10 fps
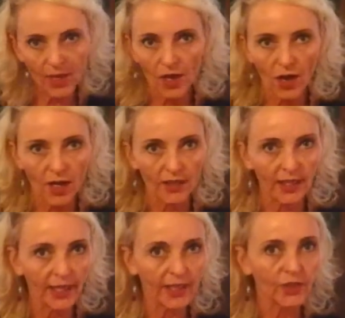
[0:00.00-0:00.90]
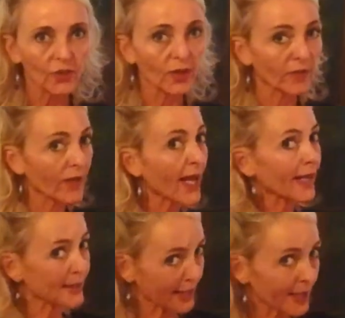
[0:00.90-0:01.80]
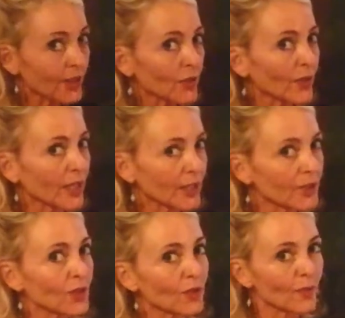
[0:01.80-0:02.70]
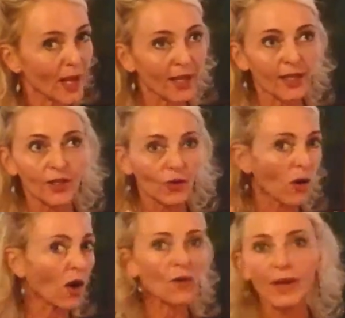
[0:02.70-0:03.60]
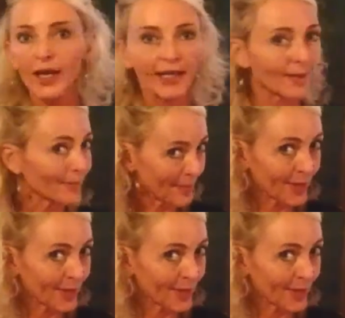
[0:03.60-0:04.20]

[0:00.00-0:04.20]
beyond any sort of accessories to make your already